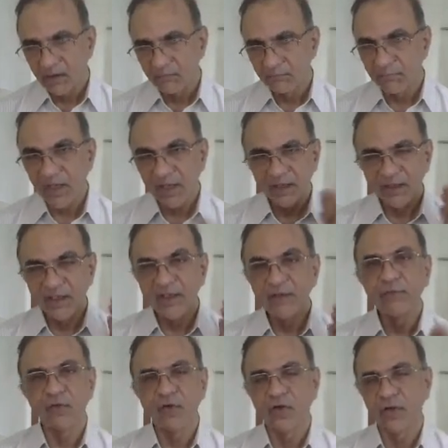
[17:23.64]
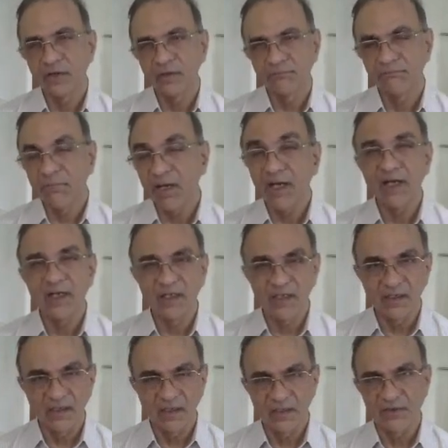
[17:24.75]
By default, by and
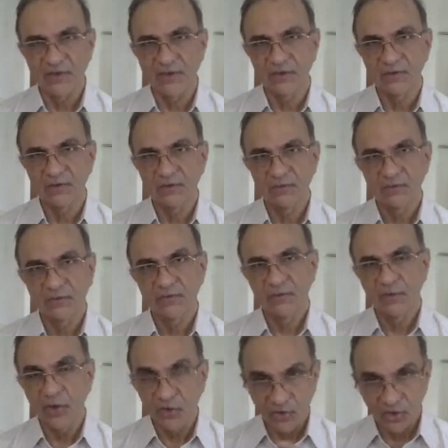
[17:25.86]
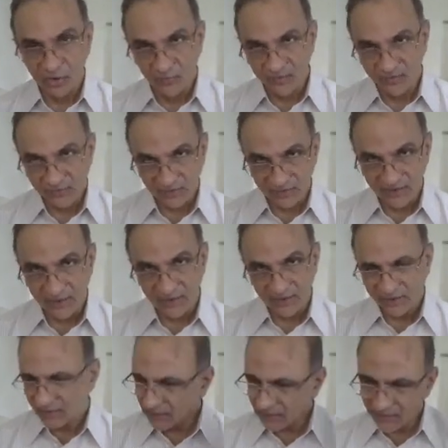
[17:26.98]
large, not always. Again,
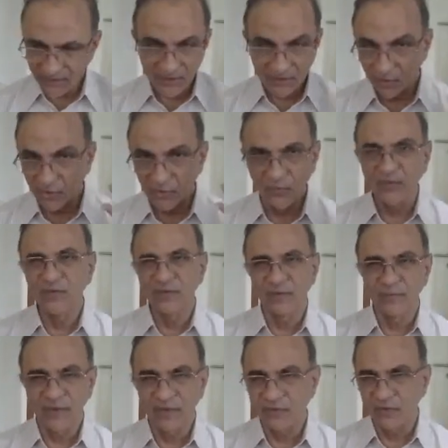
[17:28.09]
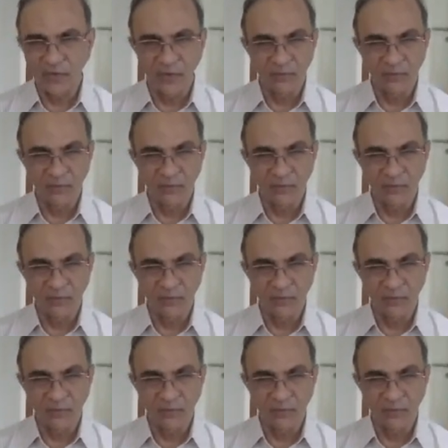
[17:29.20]
there's nothing like always in medicine,